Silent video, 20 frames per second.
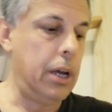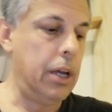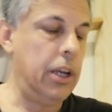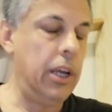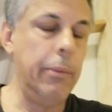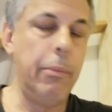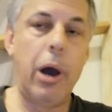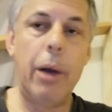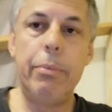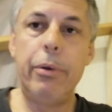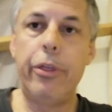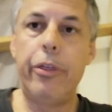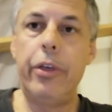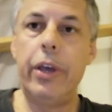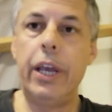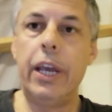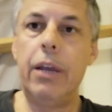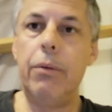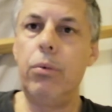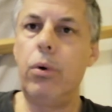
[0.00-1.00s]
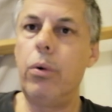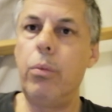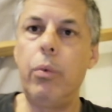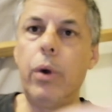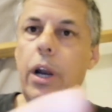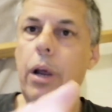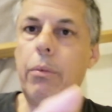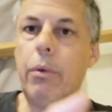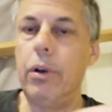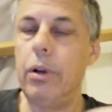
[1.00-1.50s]
You might be thinking, well,
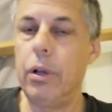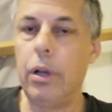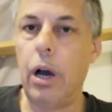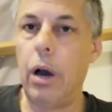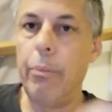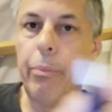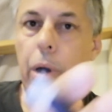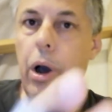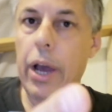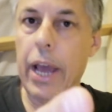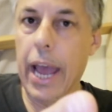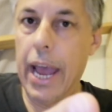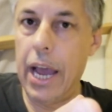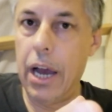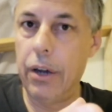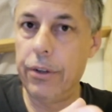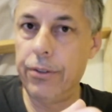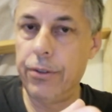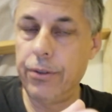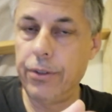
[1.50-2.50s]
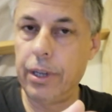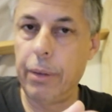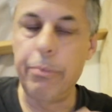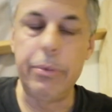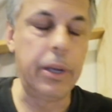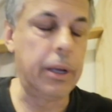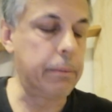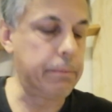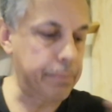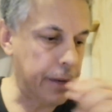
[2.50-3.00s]
what am I buy a house or
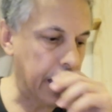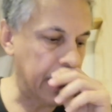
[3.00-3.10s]
something?